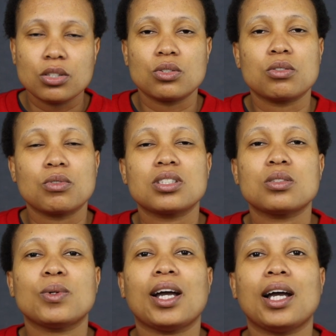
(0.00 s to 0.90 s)
So the
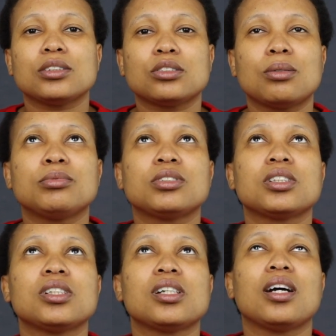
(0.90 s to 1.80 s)
reason why I
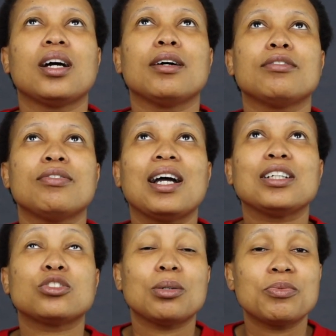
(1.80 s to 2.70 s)
stopped
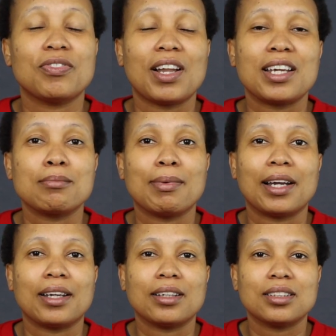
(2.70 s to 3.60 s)
flying
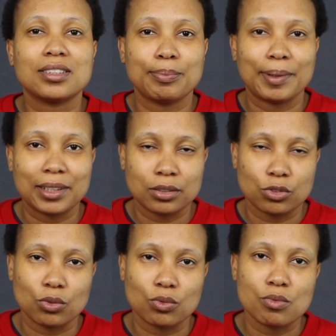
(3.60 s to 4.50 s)
my Spark
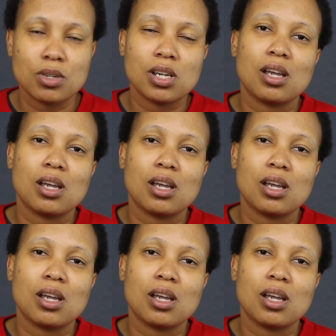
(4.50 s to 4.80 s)
drone